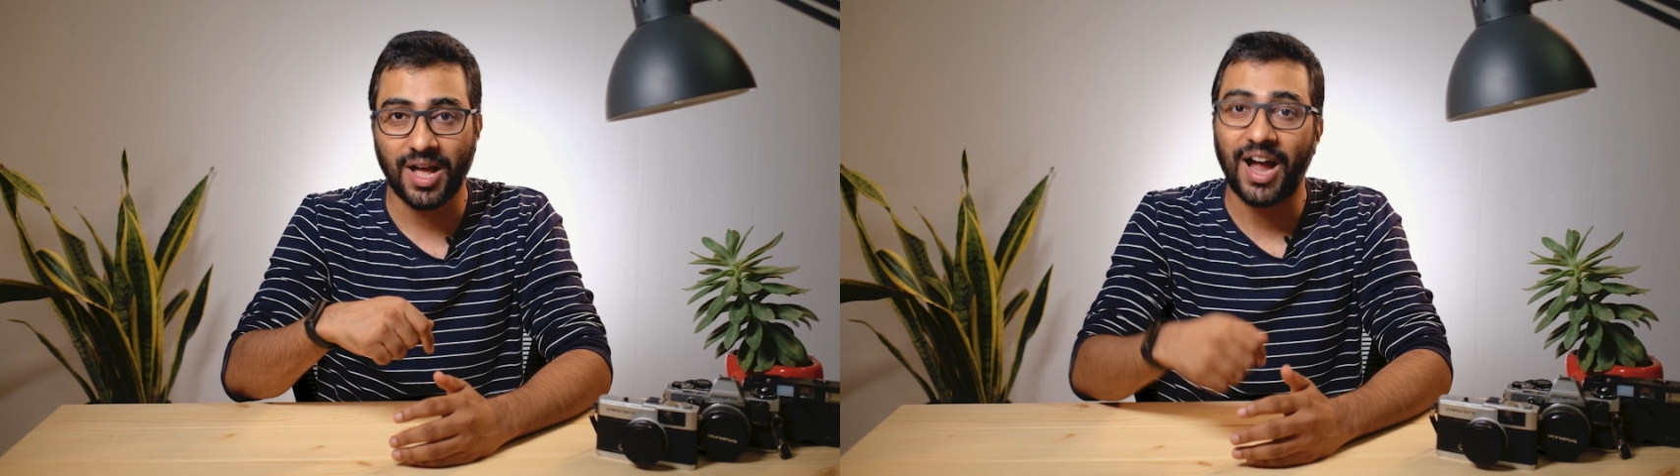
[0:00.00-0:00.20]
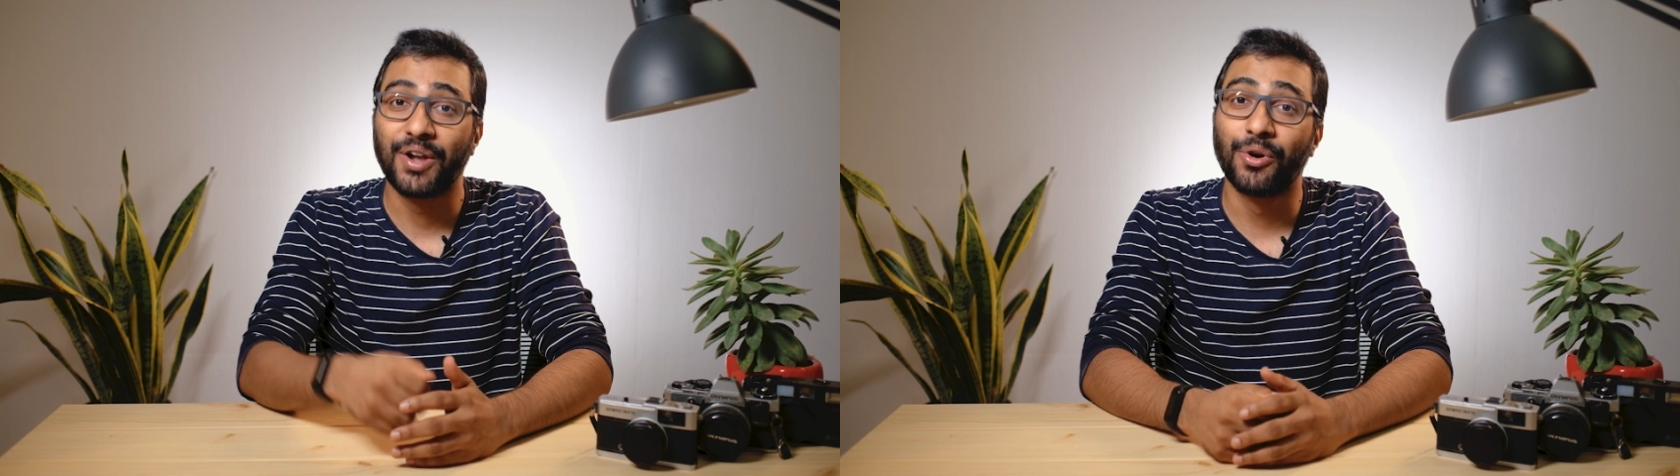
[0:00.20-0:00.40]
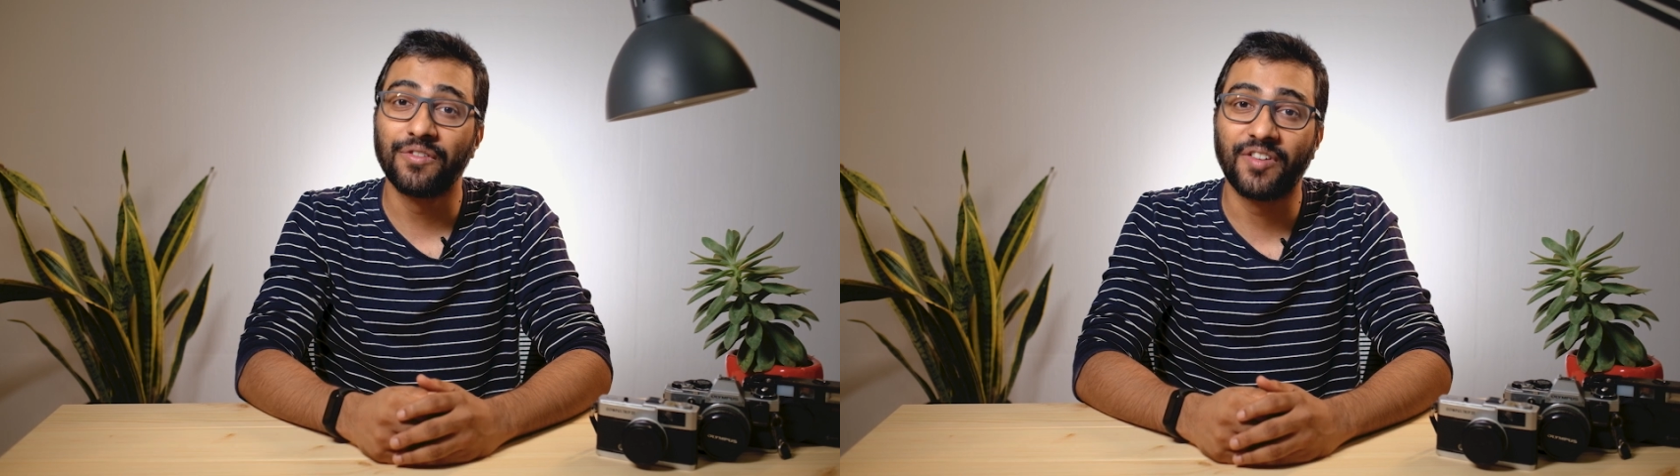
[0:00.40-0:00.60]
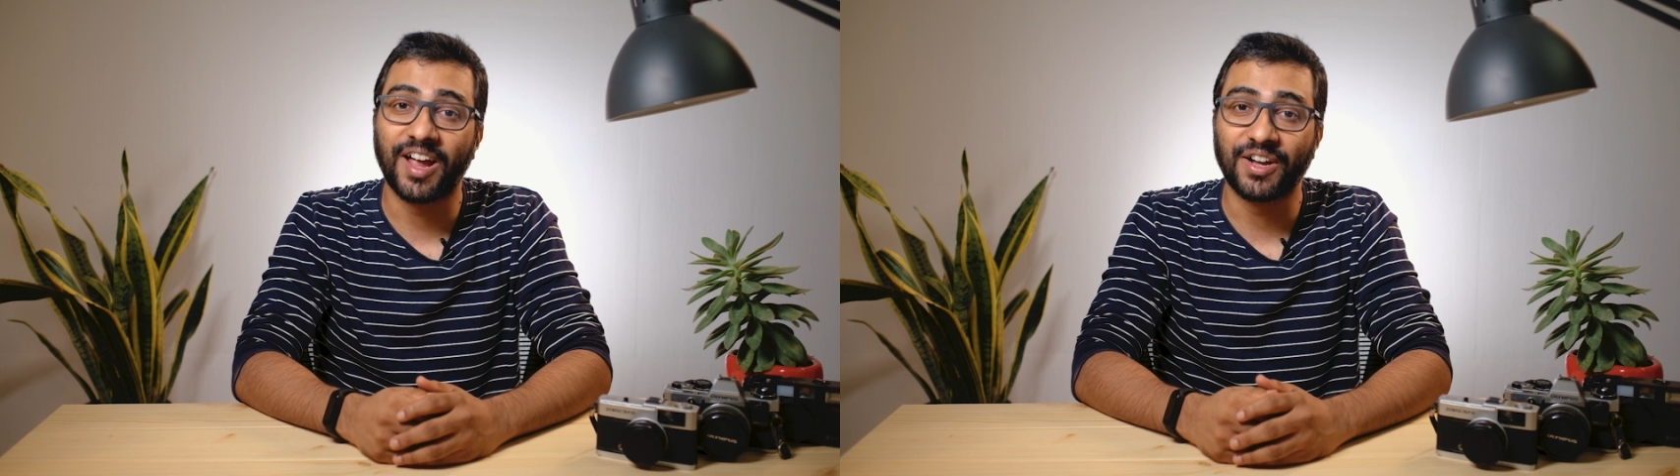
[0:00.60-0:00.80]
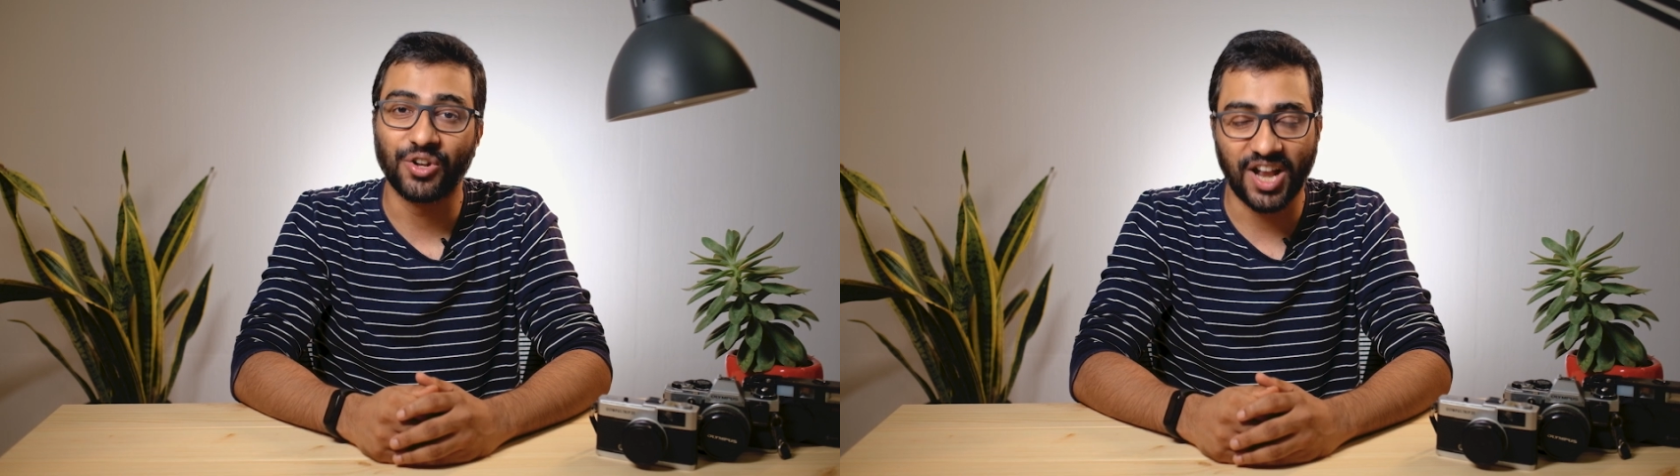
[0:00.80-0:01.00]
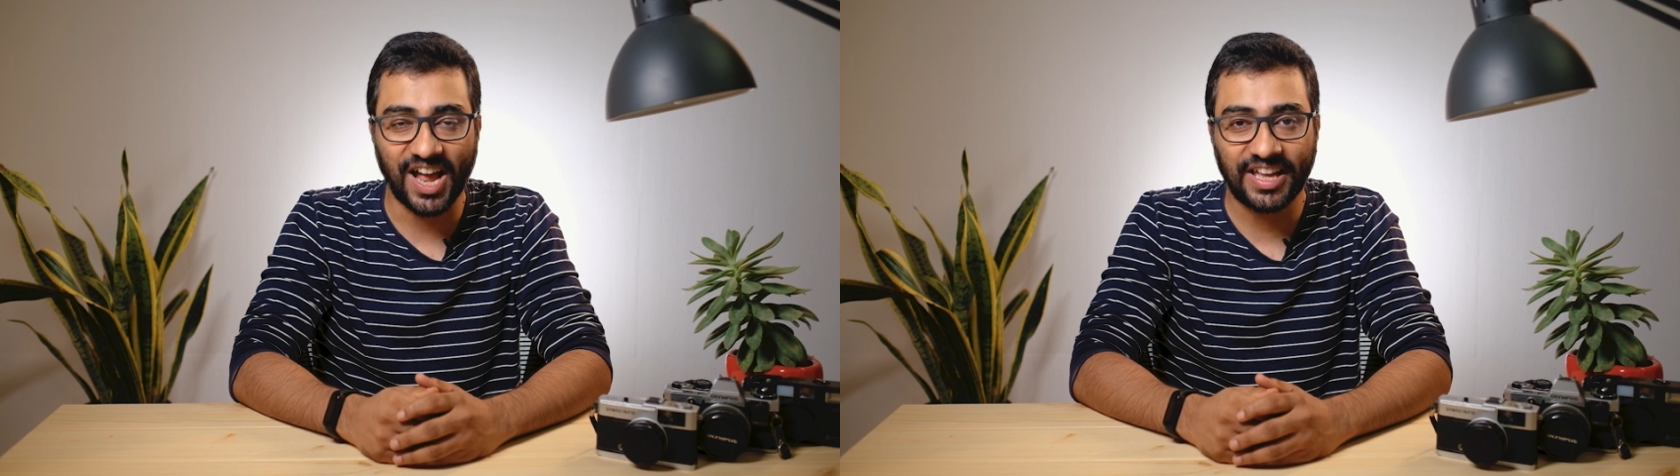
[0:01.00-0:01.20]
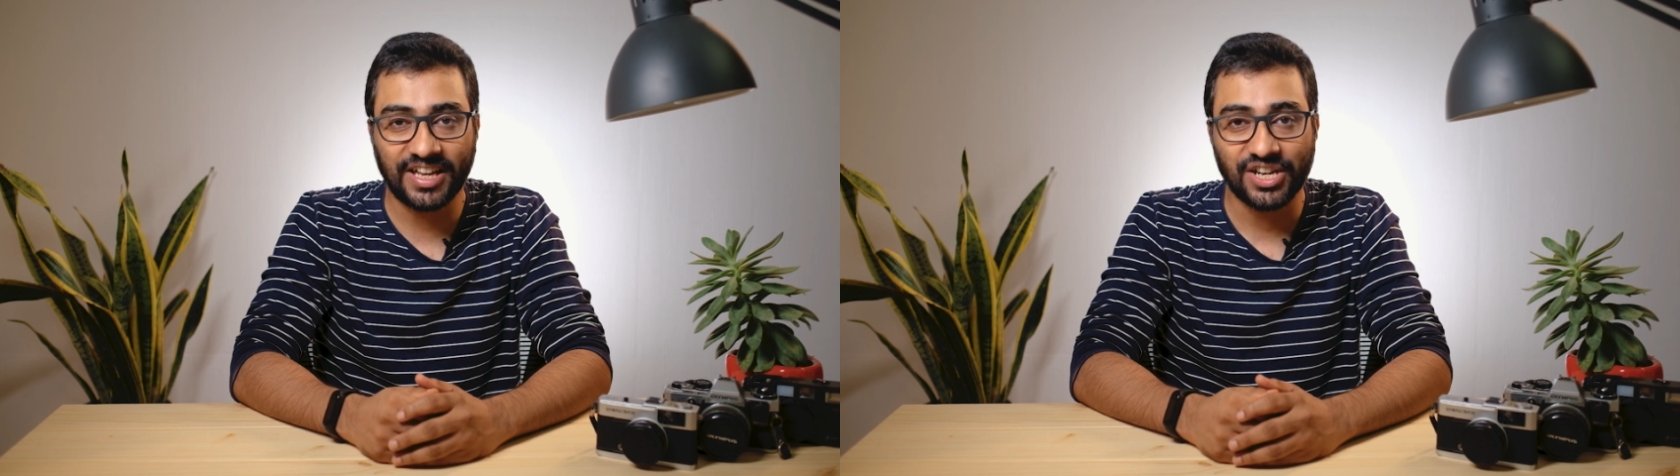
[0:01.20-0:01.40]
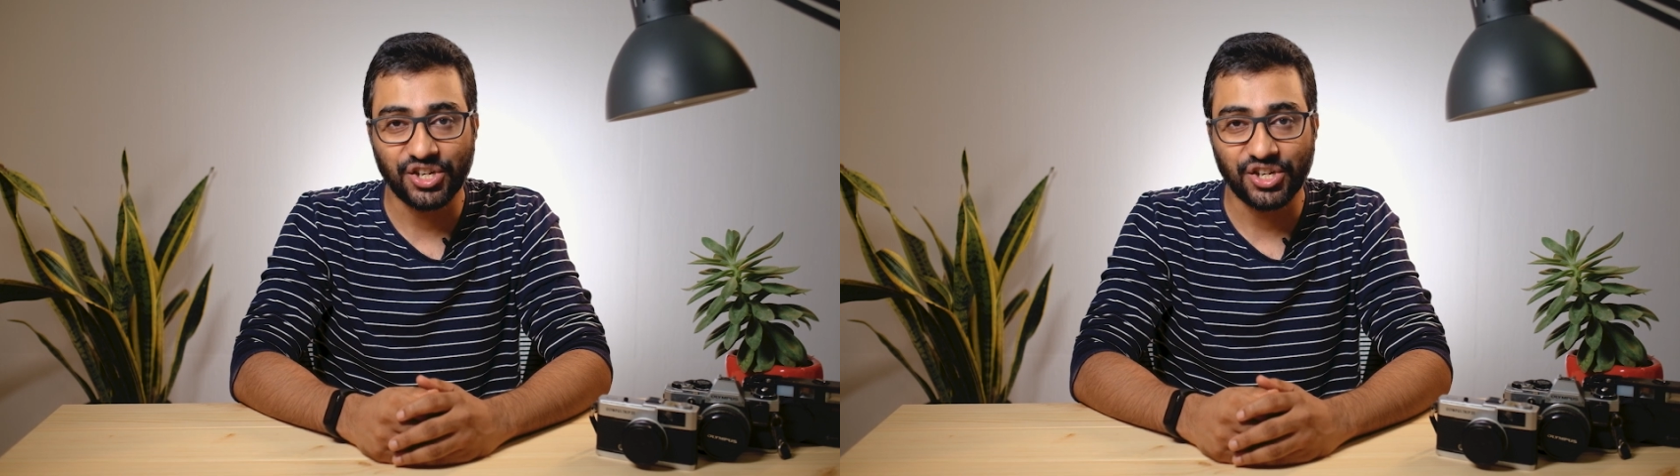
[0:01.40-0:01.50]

and don't forget to like,